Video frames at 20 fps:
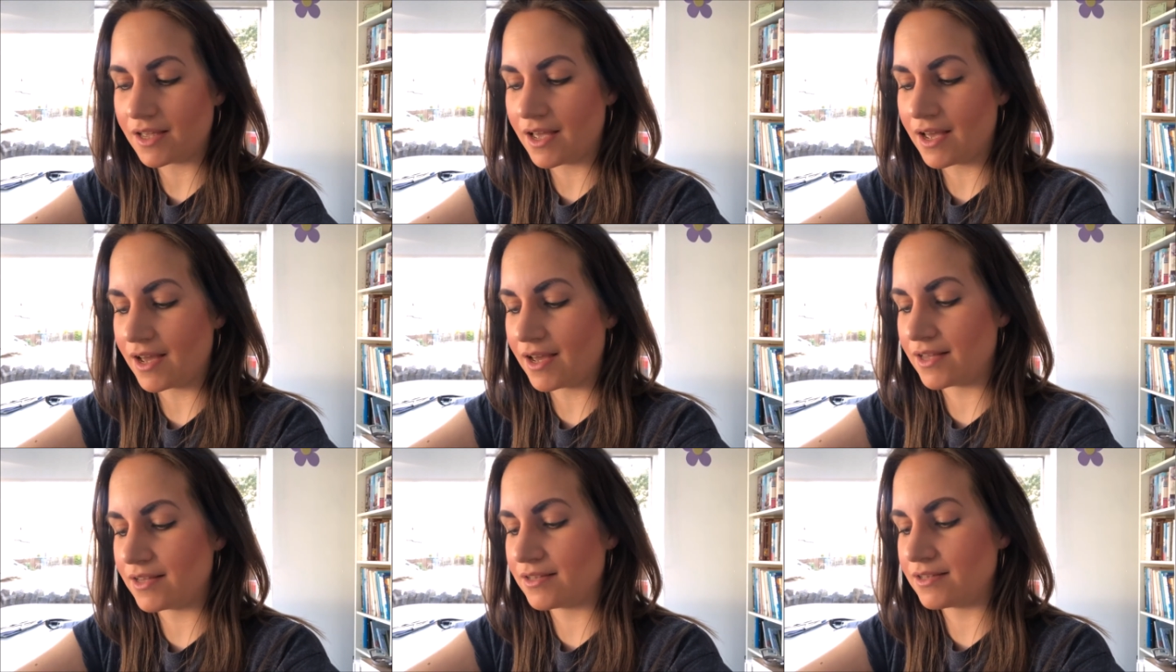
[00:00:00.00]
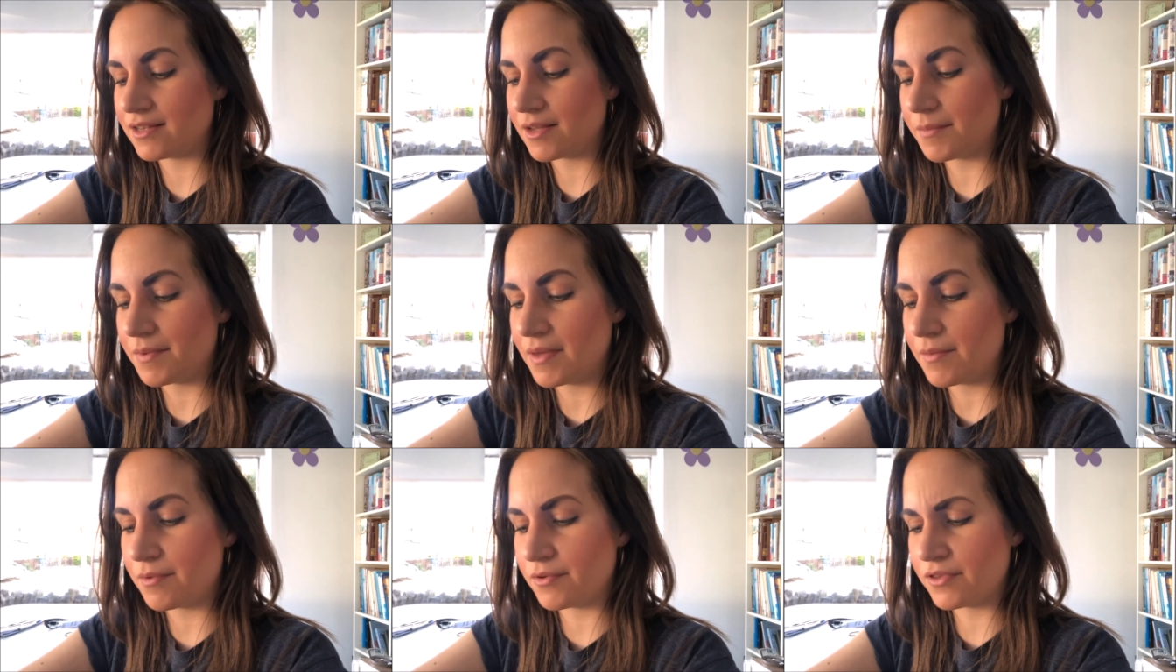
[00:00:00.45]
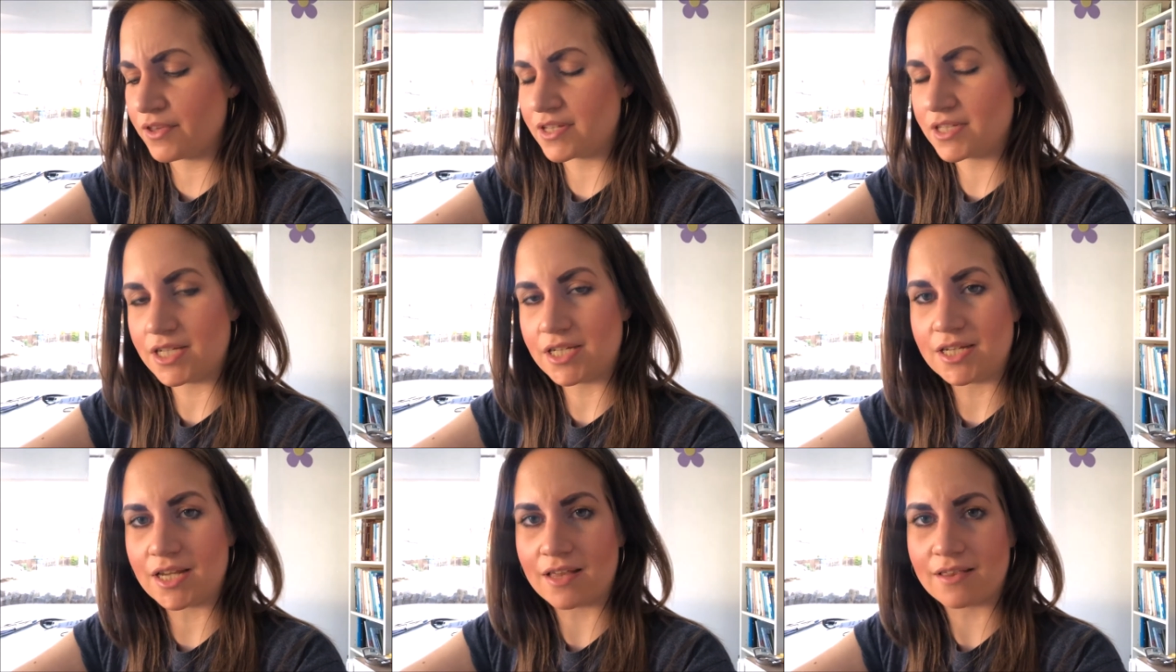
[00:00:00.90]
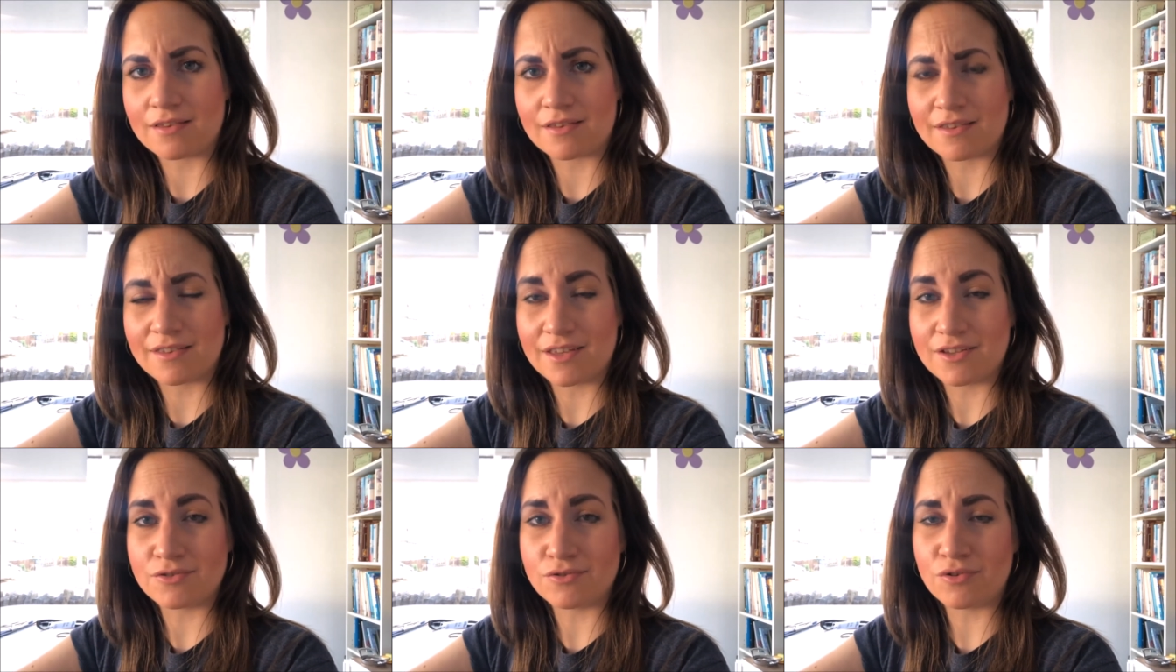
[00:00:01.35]
And the people that did
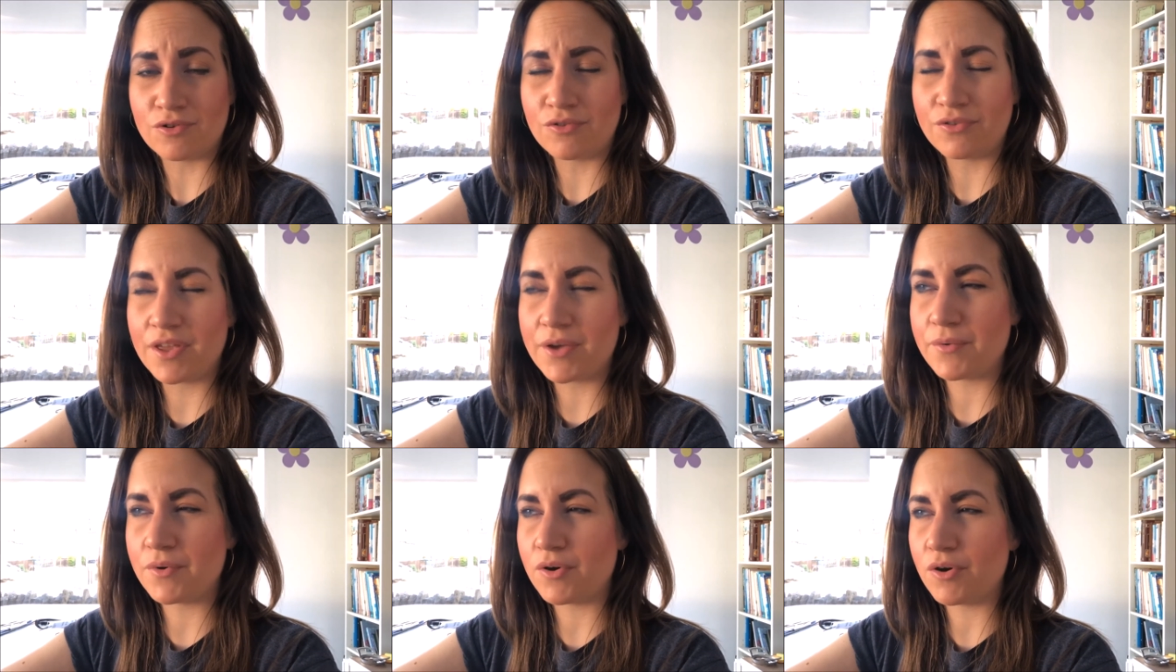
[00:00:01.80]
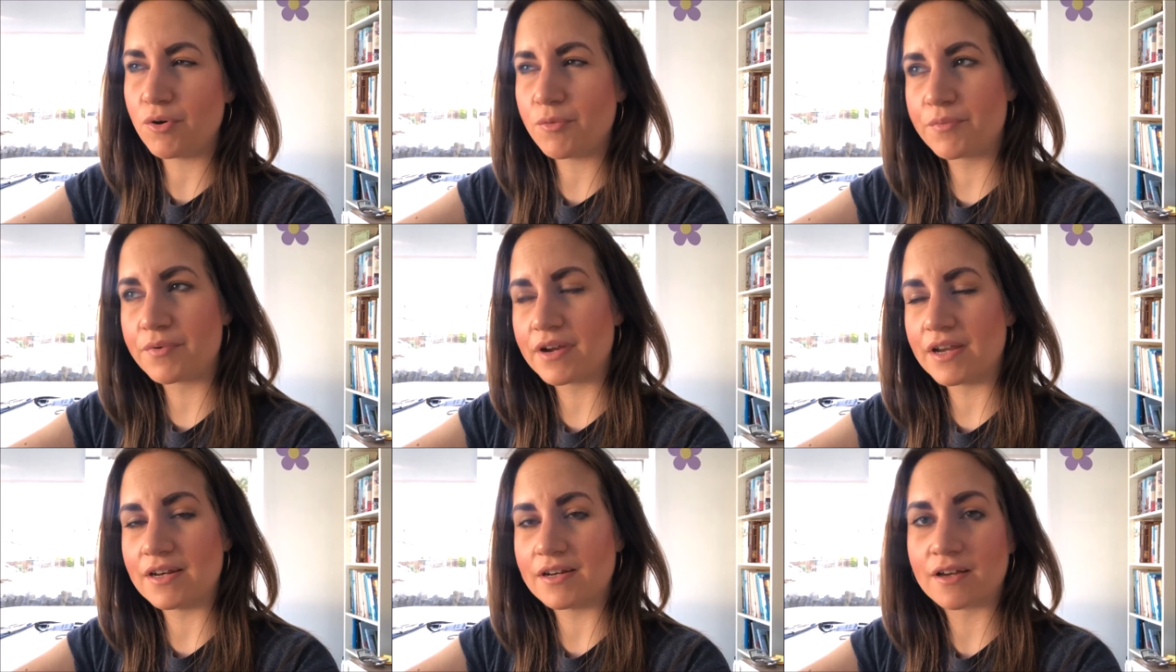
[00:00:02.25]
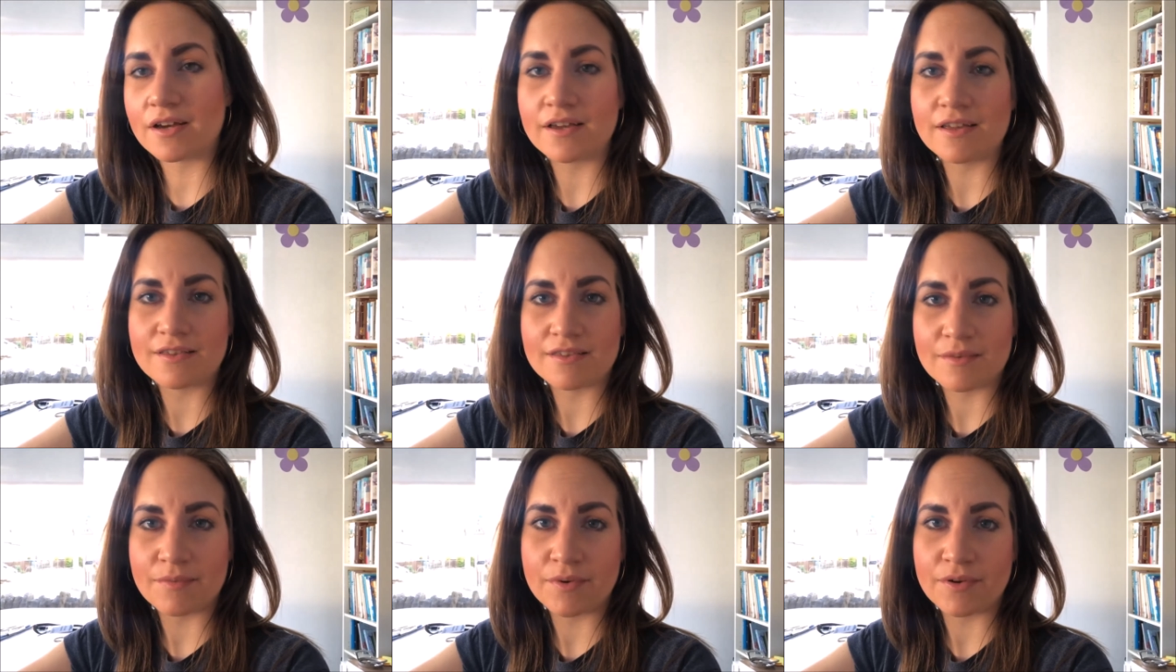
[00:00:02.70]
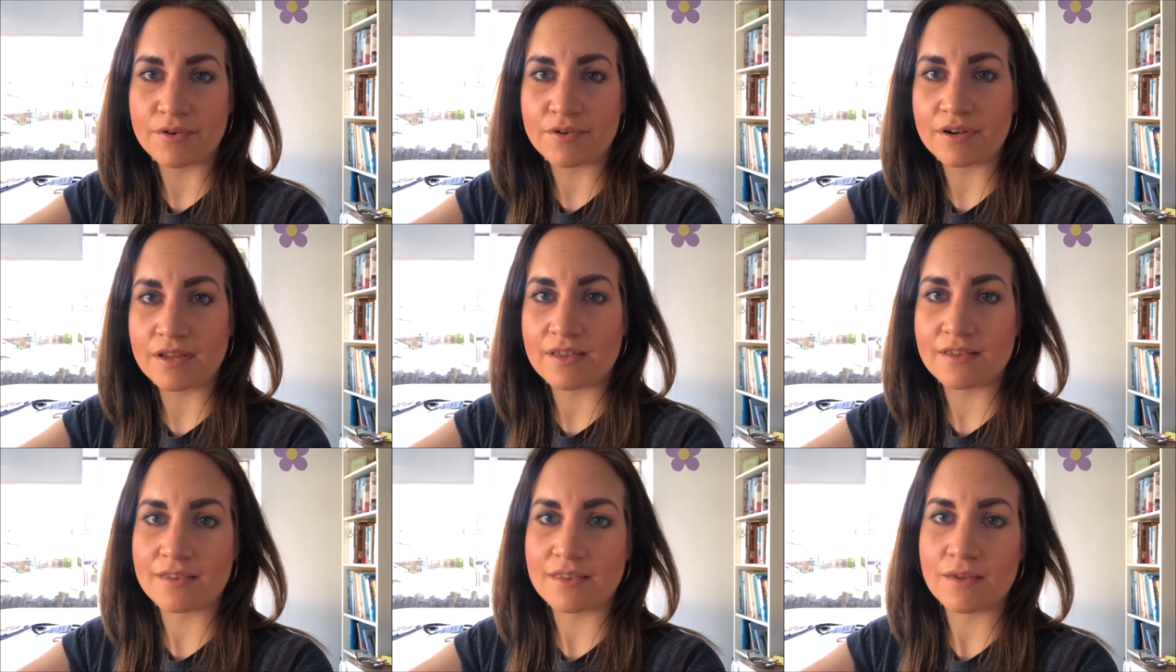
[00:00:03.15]
answer the door, they were all pretty nice, to be
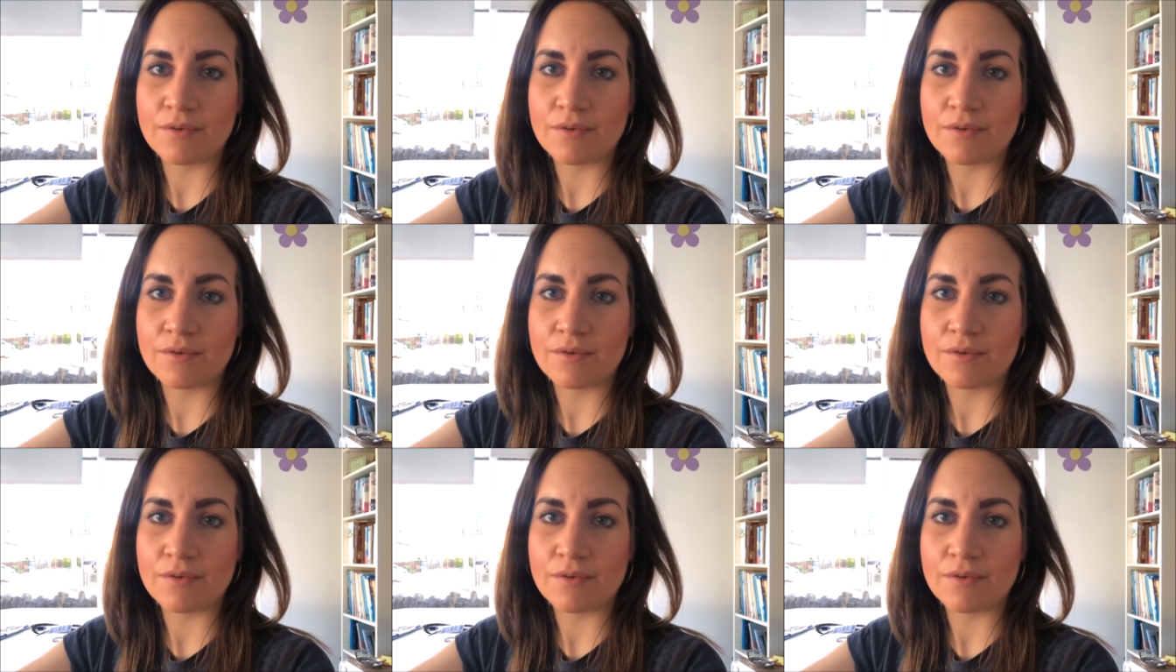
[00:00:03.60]
honest.